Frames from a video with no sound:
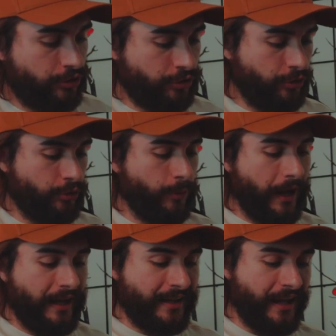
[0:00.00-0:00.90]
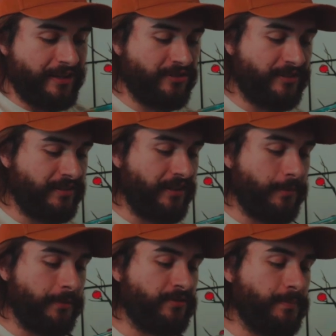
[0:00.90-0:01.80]
2. I can actually see
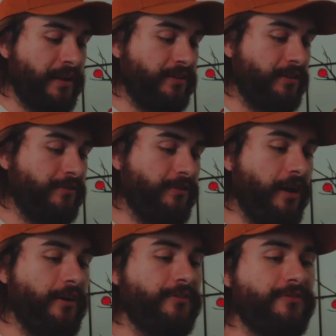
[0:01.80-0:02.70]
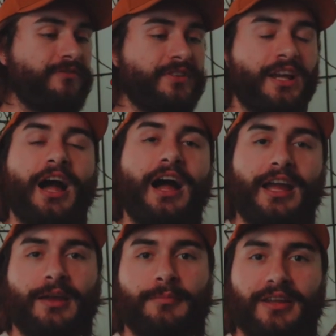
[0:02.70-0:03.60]
the perspective of
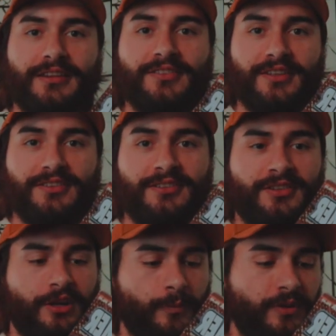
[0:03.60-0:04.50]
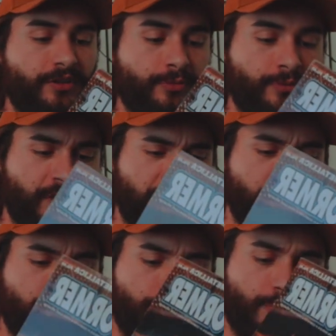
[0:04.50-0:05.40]
time that this existed in when this was like
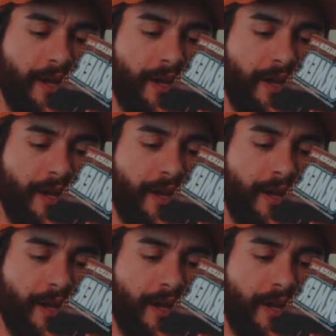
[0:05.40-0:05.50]
a new